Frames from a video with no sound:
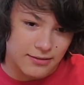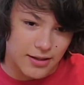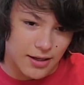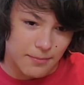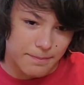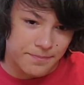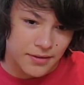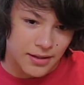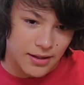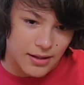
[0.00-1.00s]
I'm
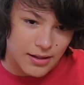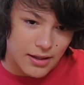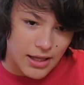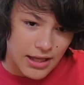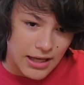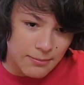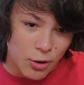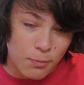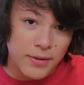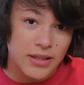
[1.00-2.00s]

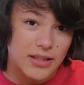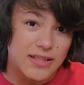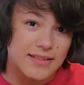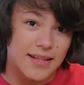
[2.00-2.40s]
hoping that this